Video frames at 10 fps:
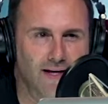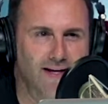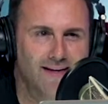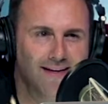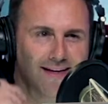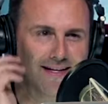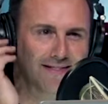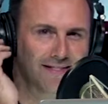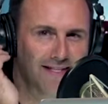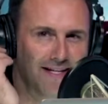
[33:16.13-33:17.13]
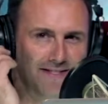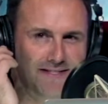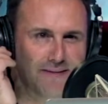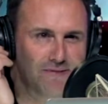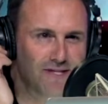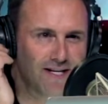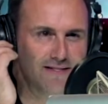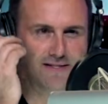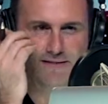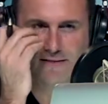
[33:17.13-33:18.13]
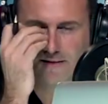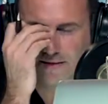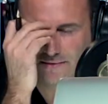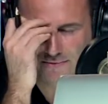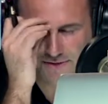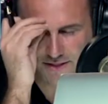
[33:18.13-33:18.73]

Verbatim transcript: Yeah. I was going to say it just keeps changing. Yeah. Well,